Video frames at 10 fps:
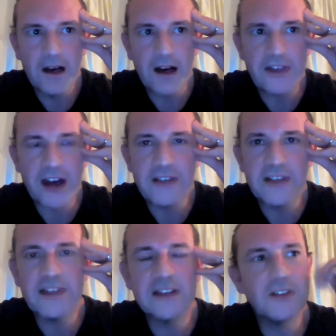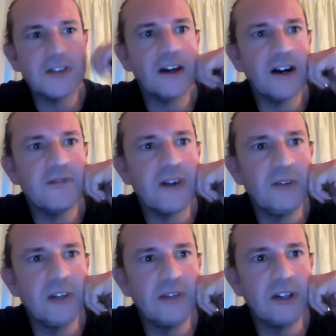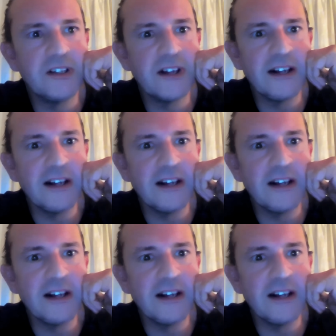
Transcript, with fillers: I think, I think that's the thing I found difficult is I